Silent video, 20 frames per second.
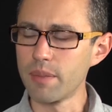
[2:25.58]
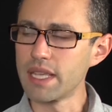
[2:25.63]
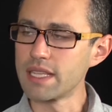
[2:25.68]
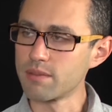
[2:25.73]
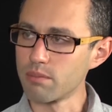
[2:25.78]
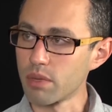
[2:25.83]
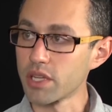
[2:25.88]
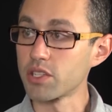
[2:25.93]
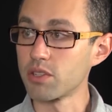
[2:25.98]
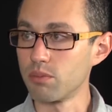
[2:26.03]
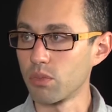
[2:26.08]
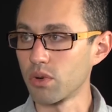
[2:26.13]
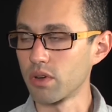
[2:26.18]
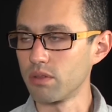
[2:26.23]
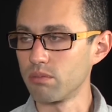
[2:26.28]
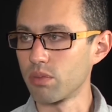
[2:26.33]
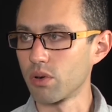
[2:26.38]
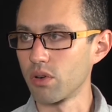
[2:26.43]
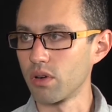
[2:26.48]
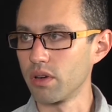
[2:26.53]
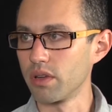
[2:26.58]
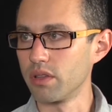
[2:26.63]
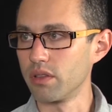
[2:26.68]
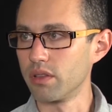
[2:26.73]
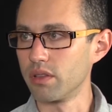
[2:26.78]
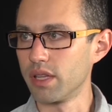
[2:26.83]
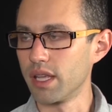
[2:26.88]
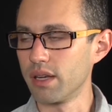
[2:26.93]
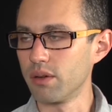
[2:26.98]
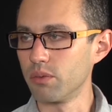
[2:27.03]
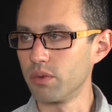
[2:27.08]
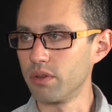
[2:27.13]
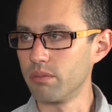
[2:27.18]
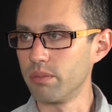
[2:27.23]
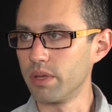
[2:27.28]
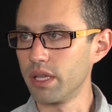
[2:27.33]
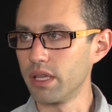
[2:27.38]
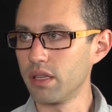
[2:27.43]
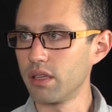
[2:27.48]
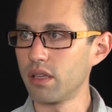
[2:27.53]
is much more important than it
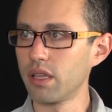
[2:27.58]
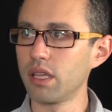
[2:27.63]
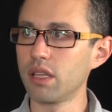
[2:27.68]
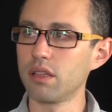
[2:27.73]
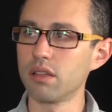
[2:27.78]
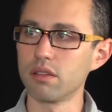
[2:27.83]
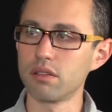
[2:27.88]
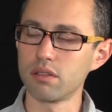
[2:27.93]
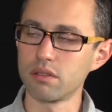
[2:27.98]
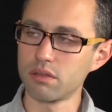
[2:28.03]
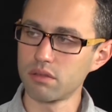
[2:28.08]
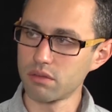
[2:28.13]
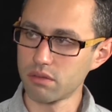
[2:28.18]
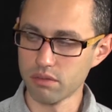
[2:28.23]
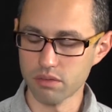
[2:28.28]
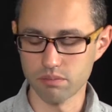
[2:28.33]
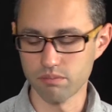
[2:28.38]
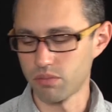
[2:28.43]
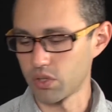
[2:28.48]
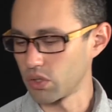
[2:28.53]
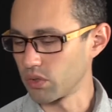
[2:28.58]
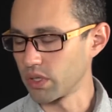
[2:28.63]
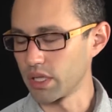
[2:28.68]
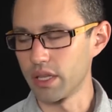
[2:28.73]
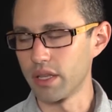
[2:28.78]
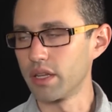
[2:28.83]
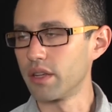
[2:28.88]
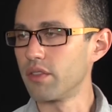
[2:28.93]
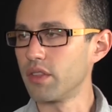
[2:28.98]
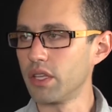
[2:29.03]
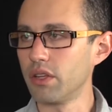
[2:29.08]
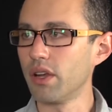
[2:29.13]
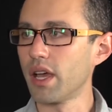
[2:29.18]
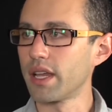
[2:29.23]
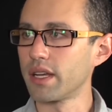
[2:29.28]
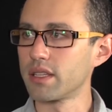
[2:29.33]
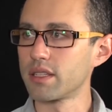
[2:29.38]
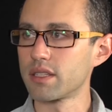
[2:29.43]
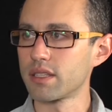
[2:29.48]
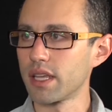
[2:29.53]
would be certainly than in the
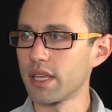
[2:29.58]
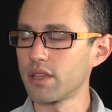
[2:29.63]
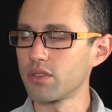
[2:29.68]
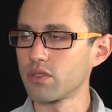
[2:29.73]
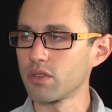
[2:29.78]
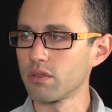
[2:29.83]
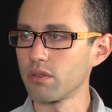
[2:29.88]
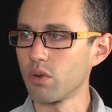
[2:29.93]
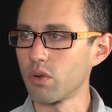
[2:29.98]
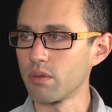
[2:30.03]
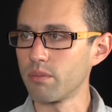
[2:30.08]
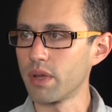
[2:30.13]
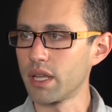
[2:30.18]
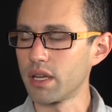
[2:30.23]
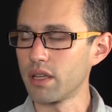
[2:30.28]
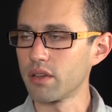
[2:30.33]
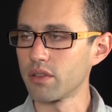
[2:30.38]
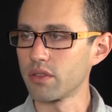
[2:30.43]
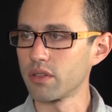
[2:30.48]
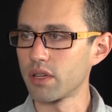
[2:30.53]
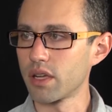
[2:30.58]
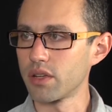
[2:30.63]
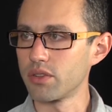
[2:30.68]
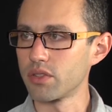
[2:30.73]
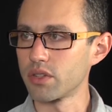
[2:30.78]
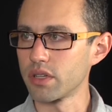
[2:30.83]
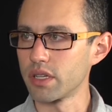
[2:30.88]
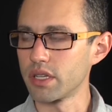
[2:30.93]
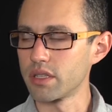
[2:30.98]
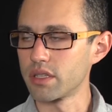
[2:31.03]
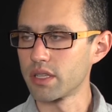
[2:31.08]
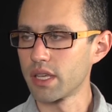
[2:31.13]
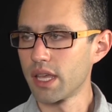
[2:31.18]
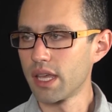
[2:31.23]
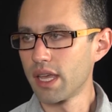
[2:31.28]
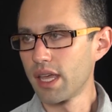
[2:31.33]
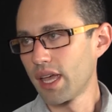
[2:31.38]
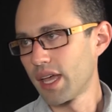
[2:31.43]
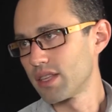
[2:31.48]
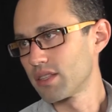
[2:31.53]
United States or many other countries.
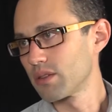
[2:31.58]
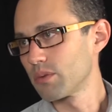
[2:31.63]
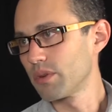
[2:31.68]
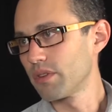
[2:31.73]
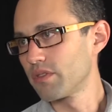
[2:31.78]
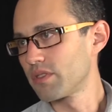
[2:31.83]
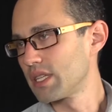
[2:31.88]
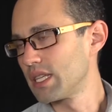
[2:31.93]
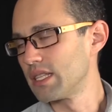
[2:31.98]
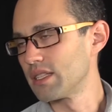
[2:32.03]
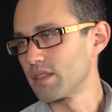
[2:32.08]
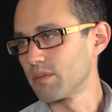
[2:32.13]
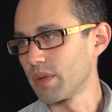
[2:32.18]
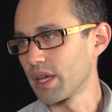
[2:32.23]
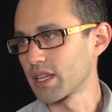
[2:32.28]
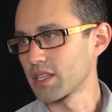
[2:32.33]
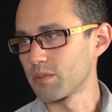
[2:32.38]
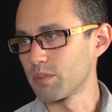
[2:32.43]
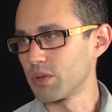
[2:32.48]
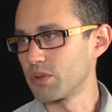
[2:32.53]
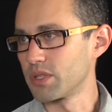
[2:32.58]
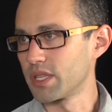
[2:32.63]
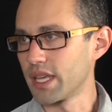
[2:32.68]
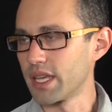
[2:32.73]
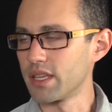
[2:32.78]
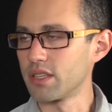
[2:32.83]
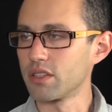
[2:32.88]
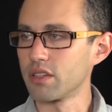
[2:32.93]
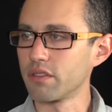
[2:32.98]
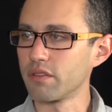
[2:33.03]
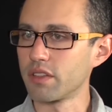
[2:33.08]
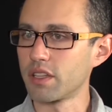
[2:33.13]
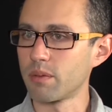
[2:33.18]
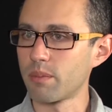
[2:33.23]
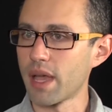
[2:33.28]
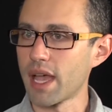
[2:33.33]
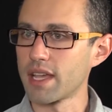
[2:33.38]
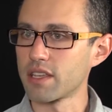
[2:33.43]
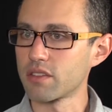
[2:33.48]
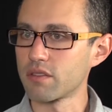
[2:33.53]
And so we've seen some exposés over the
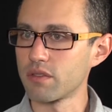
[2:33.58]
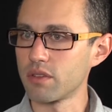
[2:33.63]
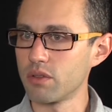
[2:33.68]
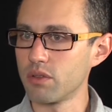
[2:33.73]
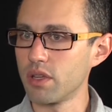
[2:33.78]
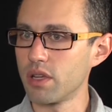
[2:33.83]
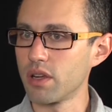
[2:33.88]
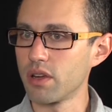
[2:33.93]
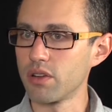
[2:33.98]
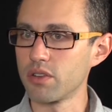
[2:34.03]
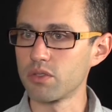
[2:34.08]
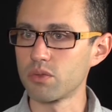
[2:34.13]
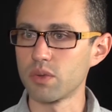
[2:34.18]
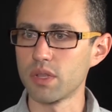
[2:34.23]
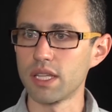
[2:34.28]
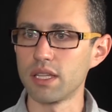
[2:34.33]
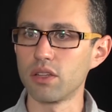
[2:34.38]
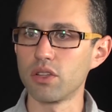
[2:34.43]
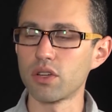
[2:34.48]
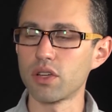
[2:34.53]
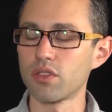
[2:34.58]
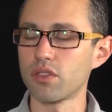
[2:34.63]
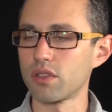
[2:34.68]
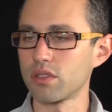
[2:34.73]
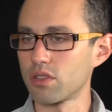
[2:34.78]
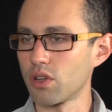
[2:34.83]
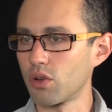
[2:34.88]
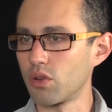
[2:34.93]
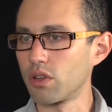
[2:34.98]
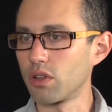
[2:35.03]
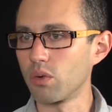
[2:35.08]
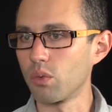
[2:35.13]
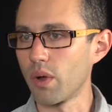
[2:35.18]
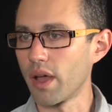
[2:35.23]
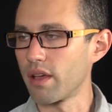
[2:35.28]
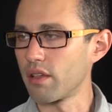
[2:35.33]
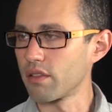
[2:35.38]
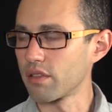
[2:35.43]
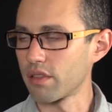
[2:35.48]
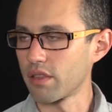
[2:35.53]
past few years where they look at the total
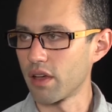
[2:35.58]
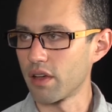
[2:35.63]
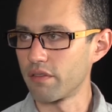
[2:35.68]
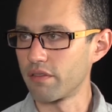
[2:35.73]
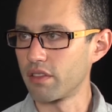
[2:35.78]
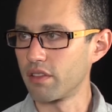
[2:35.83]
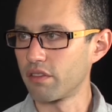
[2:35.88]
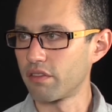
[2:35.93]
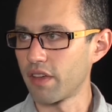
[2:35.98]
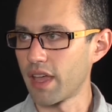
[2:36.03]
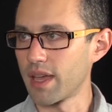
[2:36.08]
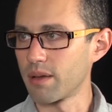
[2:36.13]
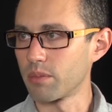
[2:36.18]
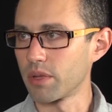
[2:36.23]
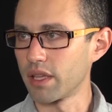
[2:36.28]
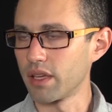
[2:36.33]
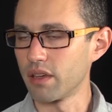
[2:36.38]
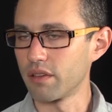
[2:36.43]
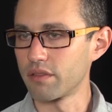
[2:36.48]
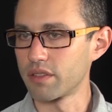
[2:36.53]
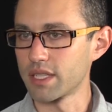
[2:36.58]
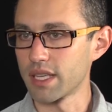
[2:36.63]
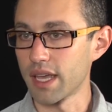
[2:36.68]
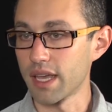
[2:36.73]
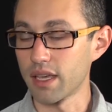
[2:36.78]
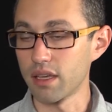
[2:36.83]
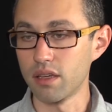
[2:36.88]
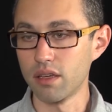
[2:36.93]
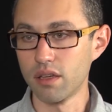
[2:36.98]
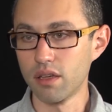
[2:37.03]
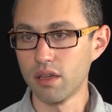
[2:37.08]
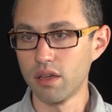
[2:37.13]
wealth of the family of, say,